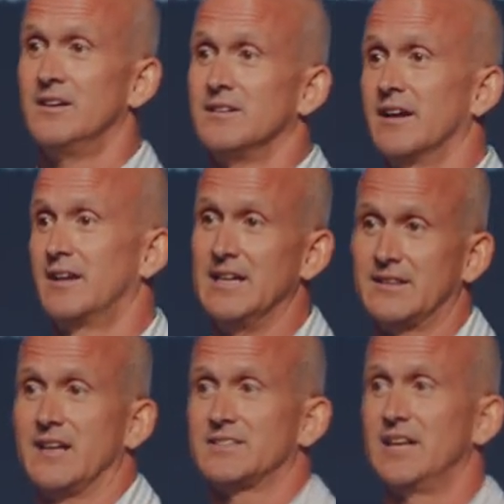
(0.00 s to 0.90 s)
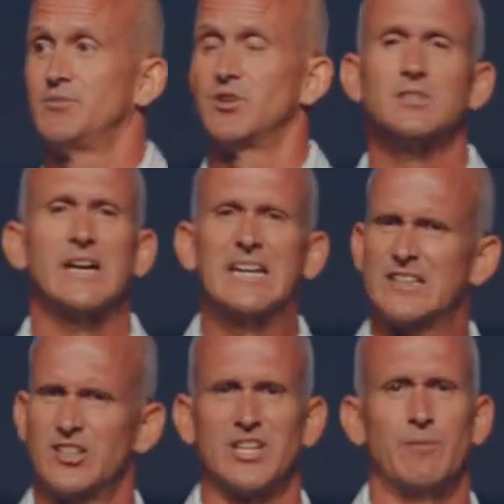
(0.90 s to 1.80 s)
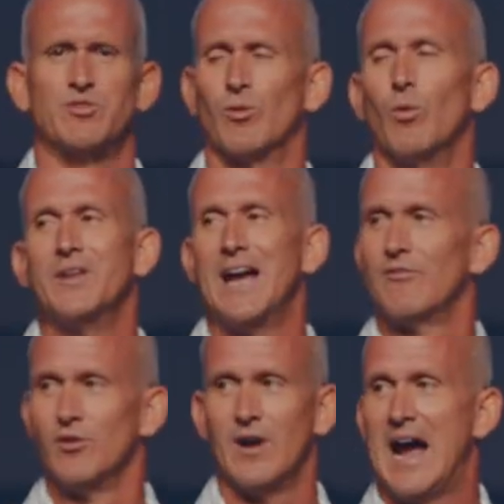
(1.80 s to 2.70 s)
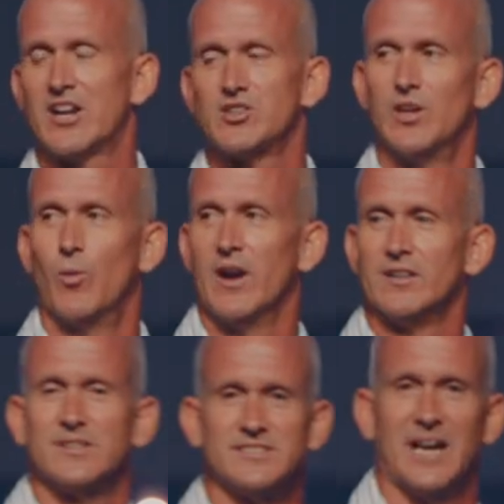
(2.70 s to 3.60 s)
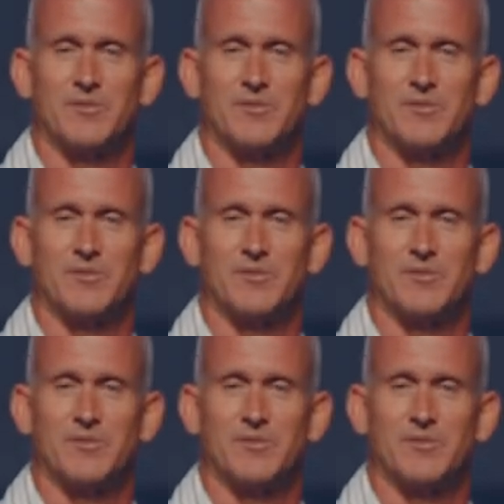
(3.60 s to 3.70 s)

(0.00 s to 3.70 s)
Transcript: like, get that same shirt. He's like, get the same shirt. We'll never actually wear it at the same